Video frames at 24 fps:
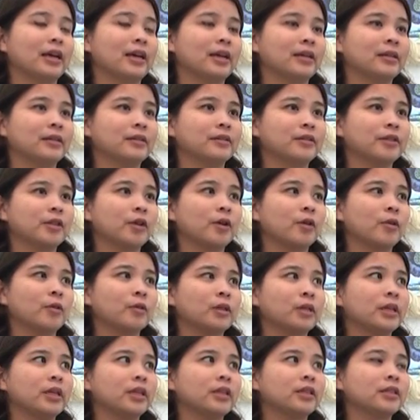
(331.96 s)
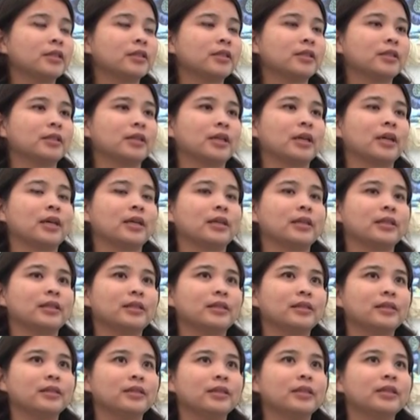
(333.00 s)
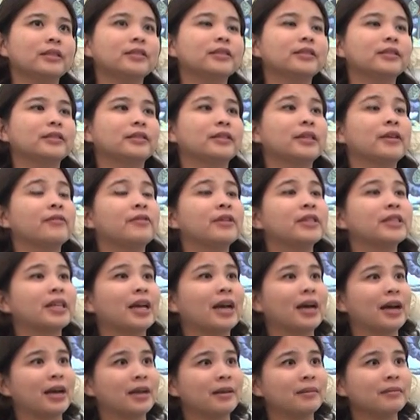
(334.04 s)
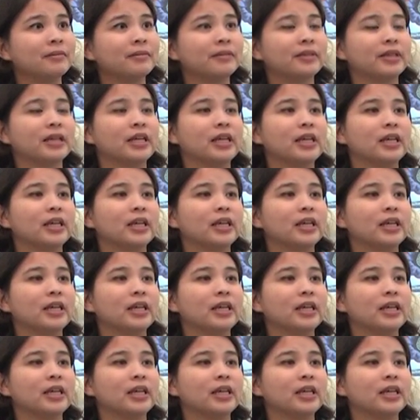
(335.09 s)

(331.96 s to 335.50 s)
Like so this 7th